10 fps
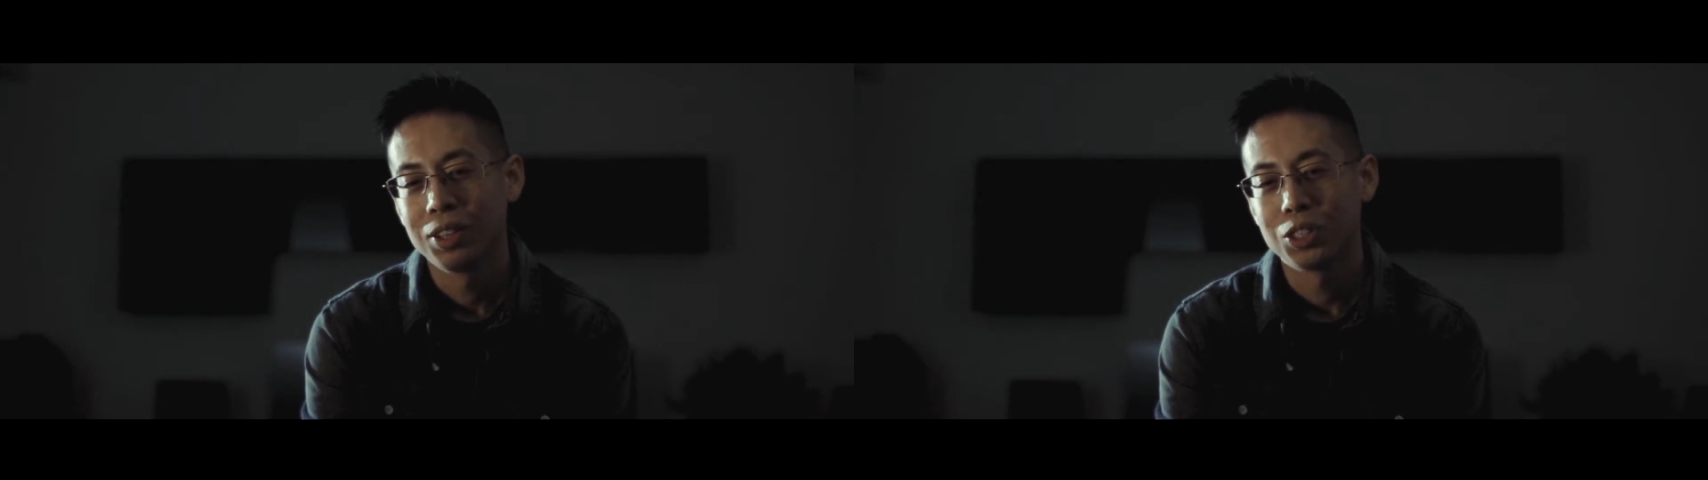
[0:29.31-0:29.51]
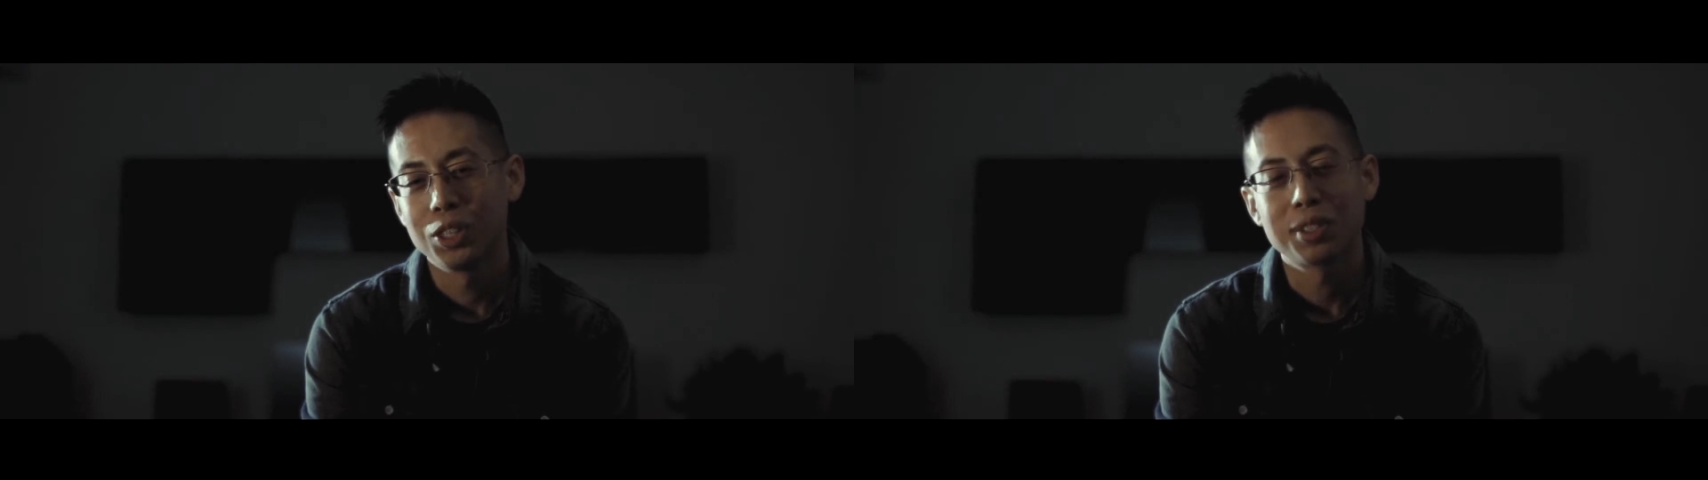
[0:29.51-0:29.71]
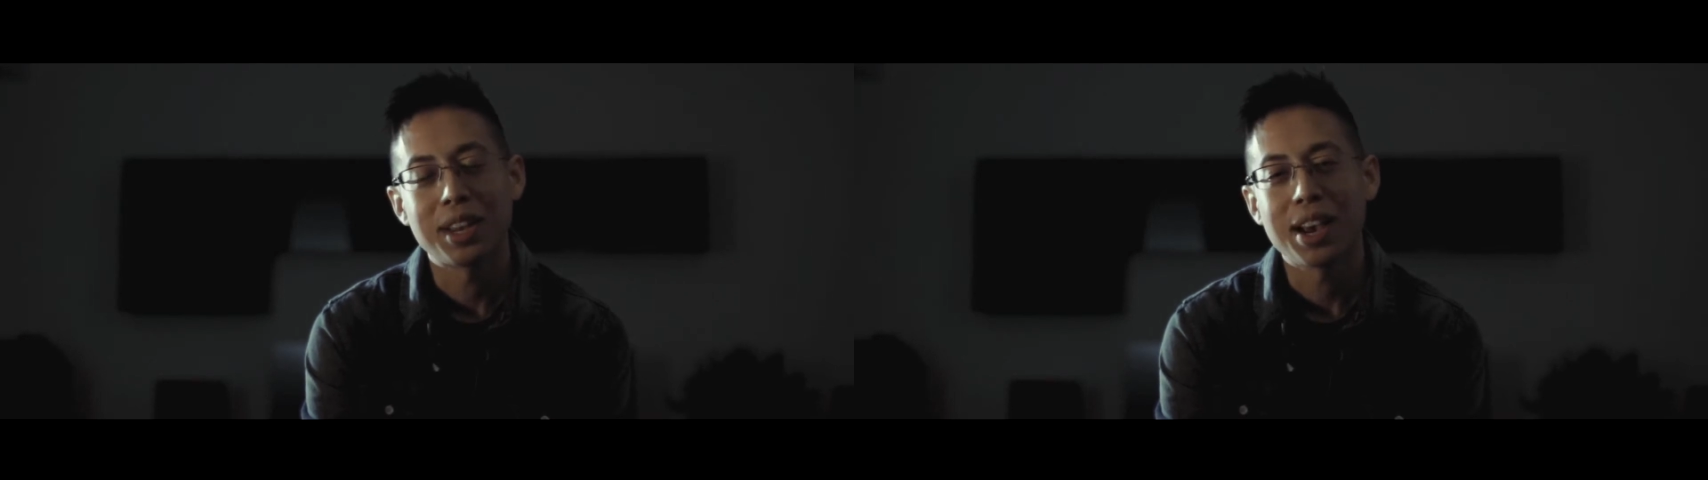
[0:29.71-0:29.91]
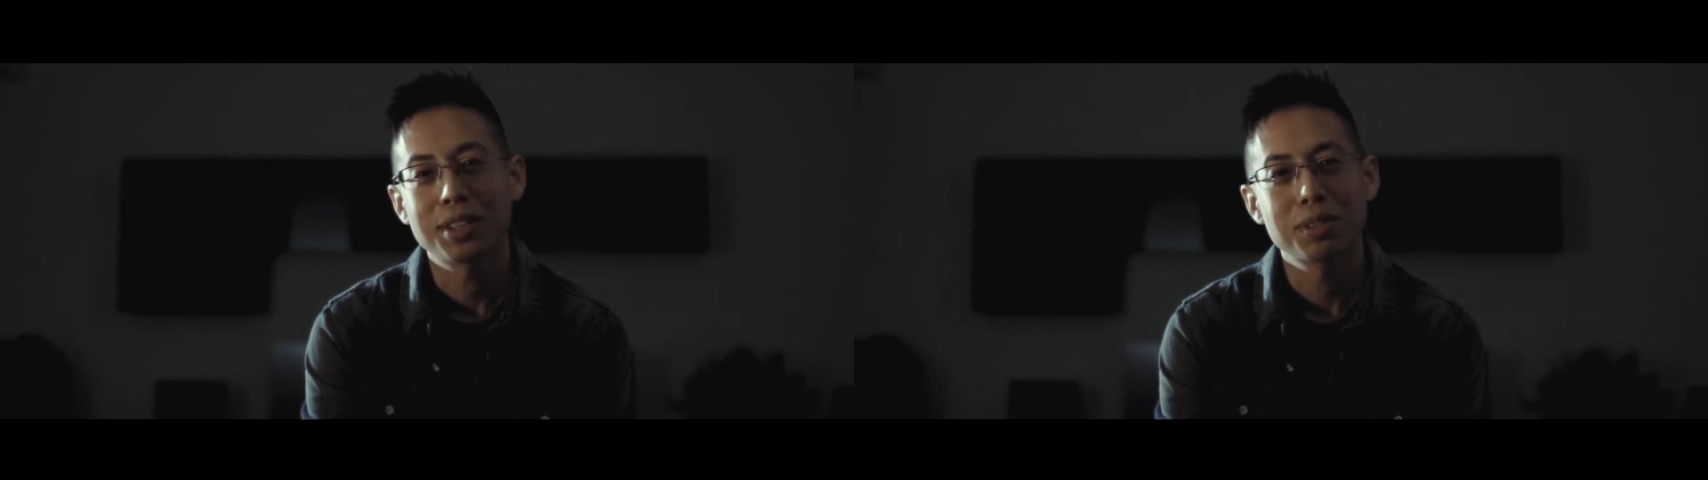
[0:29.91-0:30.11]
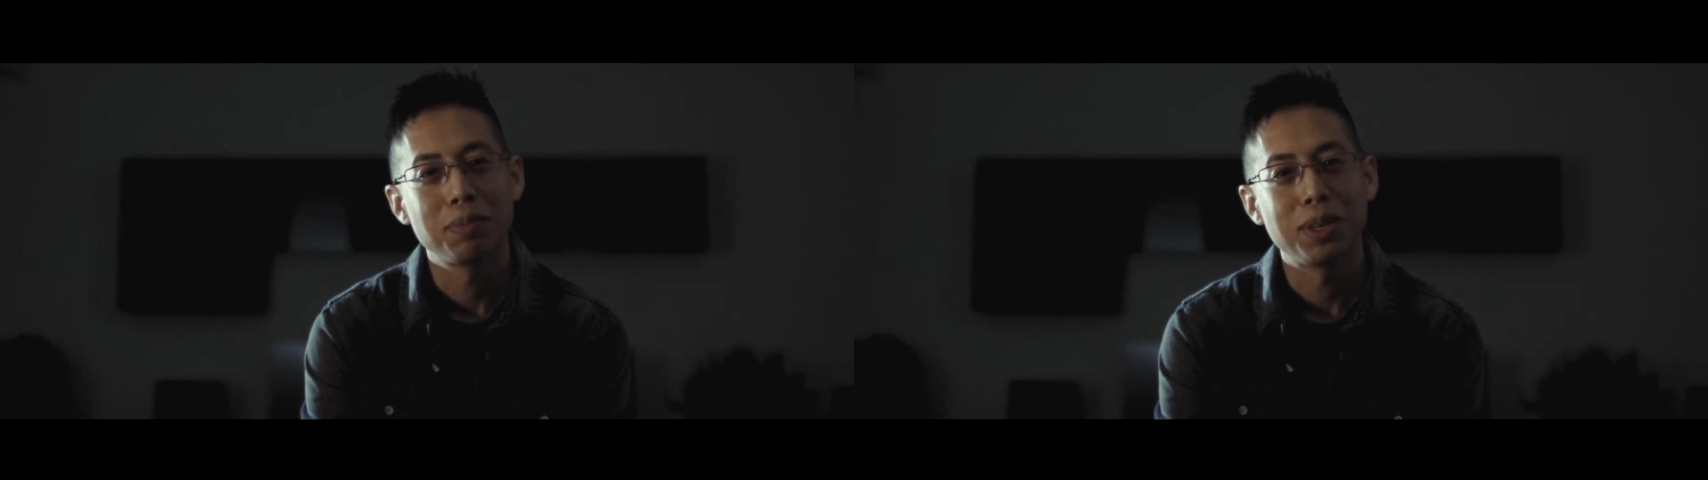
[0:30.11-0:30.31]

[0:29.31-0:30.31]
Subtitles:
she just asked